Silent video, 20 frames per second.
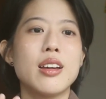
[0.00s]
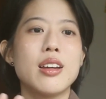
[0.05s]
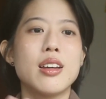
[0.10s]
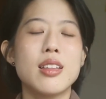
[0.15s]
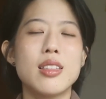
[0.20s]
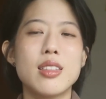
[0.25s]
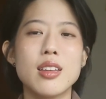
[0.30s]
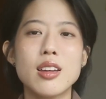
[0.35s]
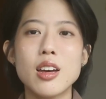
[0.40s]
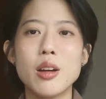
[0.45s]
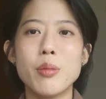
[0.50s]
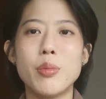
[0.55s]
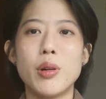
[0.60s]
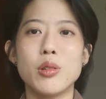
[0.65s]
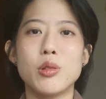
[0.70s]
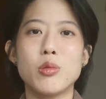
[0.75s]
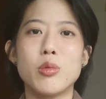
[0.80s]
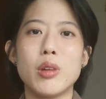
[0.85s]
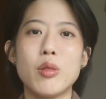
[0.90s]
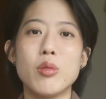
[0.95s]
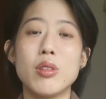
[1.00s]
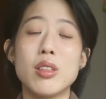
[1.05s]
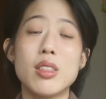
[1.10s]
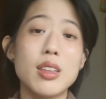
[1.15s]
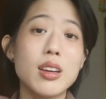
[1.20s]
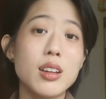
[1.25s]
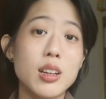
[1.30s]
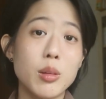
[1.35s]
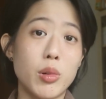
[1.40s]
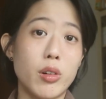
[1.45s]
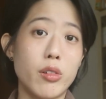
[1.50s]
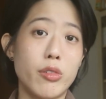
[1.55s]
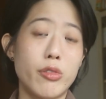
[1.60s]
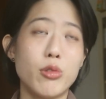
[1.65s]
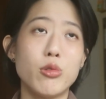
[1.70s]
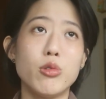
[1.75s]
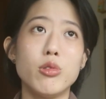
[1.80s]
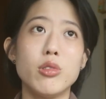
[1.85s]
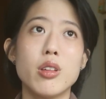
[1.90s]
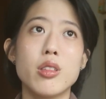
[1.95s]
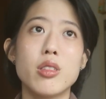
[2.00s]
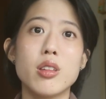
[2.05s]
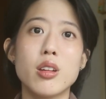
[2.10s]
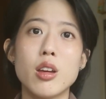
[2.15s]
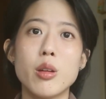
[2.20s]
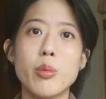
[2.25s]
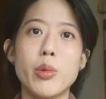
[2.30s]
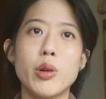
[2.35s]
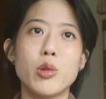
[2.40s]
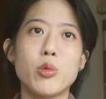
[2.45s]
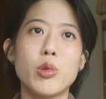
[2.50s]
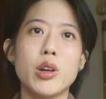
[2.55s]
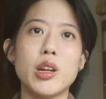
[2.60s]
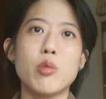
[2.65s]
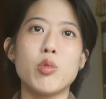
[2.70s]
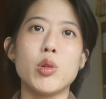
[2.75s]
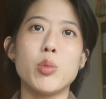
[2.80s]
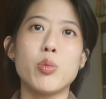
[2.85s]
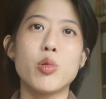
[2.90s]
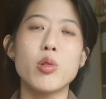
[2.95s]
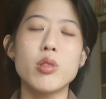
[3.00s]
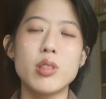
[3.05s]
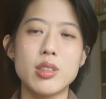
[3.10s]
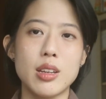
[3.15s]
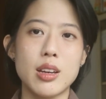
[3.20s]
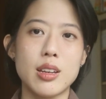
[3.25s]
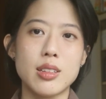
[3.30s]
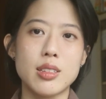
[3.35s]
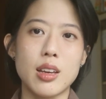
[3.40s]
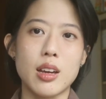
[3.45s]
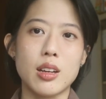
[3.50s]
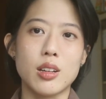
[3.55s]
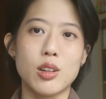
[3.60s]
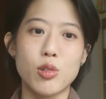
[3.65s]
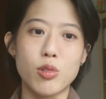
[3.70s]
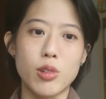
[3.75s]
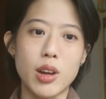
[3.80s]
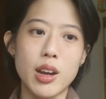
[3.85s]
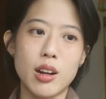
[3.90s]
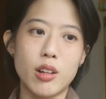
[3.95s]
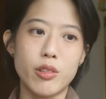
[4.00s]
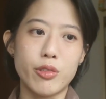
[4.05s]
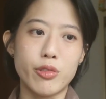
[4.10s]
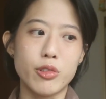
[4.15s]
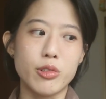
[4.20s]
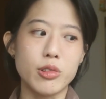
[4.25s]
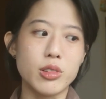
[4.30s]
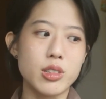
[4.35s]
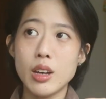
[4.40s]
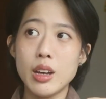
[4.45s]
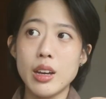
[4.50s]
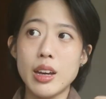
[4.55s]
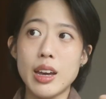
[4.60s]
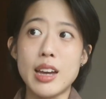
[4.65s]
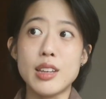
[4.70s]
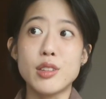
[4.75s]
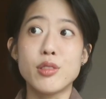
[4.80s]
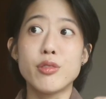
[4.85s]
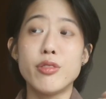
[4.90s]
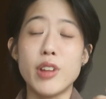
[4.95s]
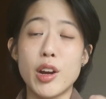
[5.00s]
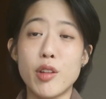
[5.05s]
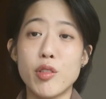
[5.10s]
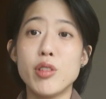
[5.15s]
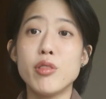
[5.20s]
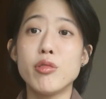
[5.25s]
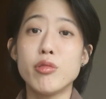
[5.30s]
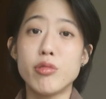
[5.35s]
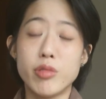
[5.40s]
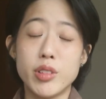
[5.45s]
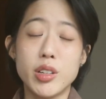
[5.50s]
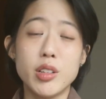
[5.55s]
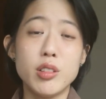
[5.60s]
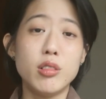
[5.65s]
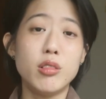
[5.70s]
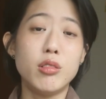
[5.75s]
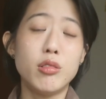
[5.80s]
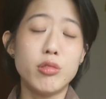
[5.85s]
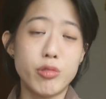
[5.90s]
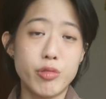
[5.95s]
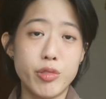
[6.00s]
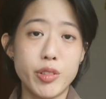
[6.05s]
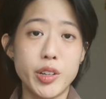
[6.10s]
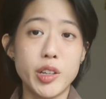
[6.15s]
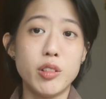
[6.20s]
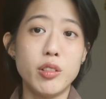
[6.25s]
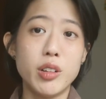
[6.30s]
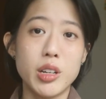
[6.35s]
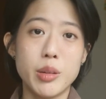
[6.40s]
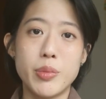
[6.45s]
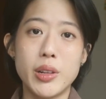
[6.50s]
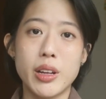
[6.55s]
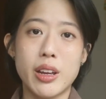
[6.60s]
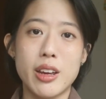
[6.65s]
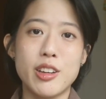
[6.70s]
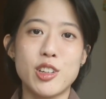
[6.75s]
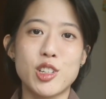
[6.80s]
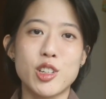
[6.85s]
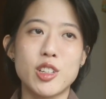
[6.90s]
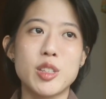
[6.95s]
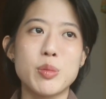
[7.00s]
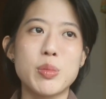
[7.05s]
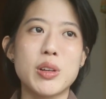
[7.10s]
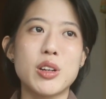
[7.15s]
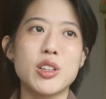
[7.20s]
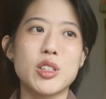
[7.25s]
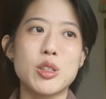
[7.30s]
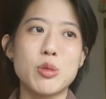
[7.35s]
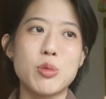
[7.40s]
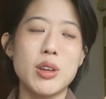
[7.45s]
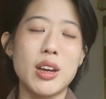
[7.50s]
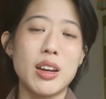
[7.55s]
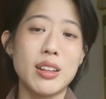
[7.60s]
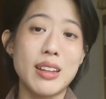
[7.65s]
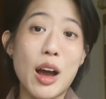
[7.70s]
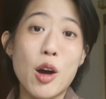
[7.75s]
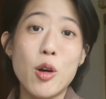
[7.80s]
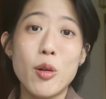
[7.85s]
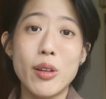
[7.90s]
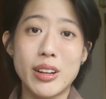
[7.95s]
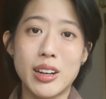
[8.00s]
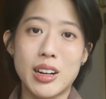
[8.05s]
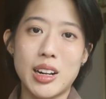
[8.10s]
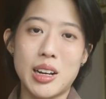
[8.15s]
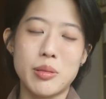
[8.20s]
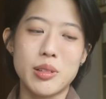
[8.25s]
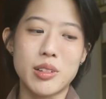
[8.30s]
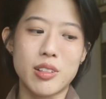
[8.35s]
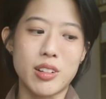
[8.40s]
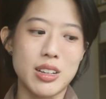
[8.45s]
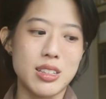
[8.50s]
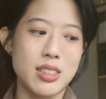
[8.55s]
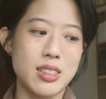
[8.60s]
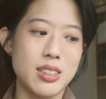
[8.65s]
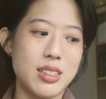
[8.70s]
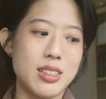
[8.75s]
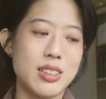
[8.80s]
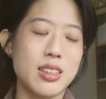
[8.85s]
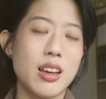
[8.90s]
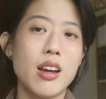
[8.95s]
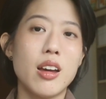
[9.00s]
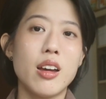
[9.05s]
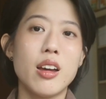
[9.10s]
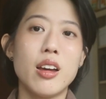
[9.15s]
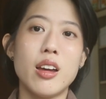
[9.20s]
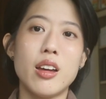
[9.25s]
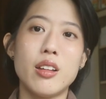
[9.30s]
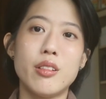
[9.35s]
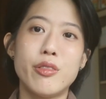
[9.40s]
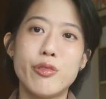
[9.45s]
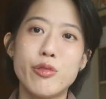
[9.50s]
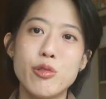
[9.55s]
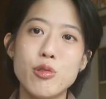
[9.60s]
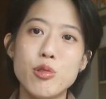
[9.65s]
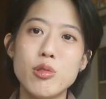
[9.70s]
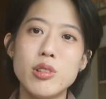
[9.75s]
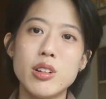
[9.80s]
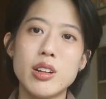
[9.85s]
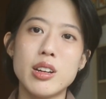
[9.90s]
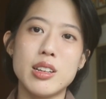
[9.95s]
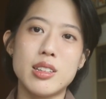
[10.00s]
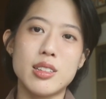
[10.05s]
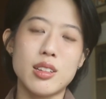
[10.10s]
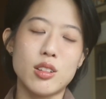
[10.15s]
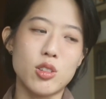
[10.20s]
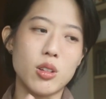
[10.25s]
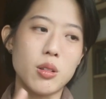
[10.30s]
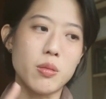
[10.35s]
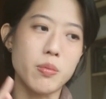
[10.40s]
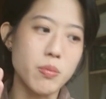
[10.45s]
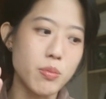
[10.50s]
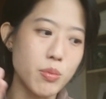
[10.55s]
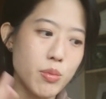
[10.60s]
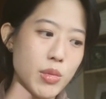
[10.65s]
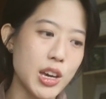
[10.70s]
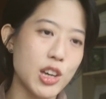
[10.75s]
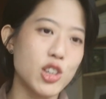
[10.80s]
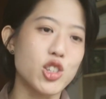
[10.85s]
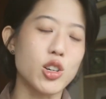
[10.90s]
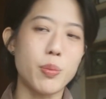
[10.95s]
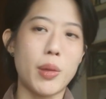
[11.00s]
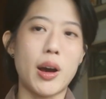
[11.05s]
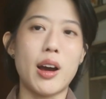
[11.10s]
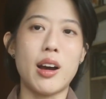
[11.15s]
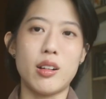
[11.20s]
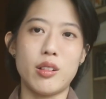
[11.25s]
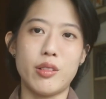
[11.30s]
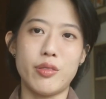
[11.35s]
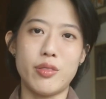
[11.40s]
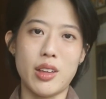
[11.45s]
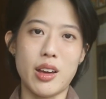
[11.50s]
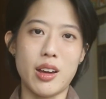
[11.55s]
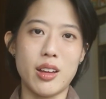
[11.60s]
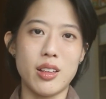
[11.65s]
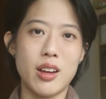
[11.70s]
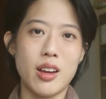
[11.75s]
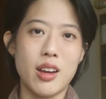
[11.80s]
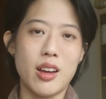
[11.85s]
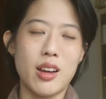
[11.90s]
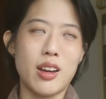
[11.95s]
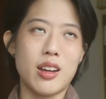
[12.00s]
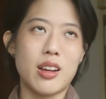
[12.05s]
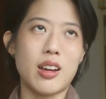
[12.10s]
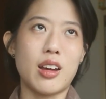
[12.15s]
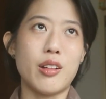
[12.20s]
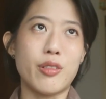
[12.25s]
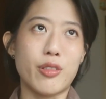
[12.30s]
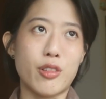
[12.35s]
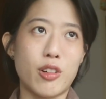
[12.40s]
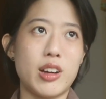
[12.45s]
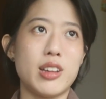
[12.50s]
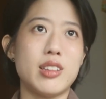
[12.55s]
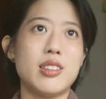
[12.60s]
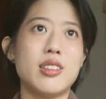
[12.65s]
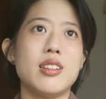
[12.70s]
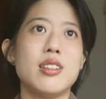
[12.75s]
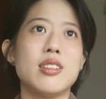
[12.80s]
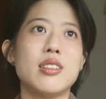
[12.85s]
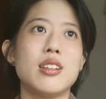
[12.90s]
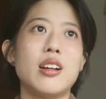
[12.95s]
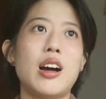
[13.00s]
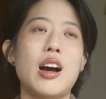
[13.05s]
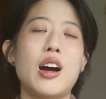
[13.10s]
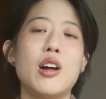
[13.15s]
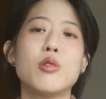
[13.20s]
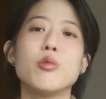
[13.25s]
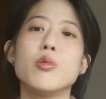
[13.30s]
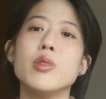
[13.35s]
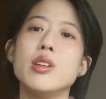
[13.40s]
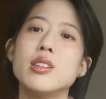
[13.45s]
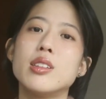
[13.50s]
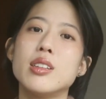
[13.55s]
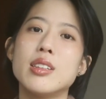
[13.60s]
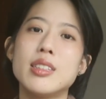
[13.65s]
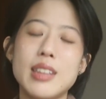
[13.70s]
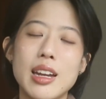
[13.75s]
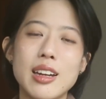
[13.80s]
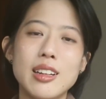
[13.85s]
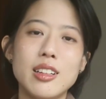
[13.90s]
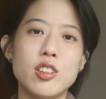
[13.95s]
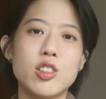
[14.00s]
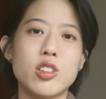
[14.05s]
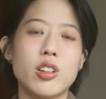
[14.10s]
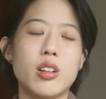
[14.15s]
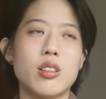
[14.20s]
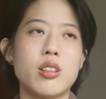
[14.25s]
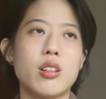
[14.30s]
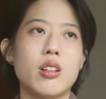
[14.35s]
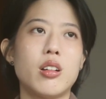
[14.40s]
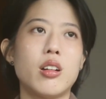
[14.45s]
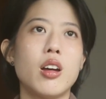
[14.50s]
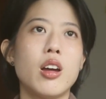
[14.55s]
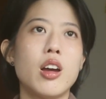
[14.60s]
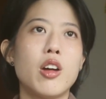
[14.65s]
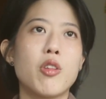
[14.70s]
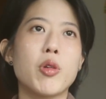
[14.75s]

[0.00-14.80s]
thinking about the way we think about food, thinking about the way that we process and create our foods, has very real implications, because we are now in a climate crisis and food is such a major part of that. kind of crisis and how we sustain each other, we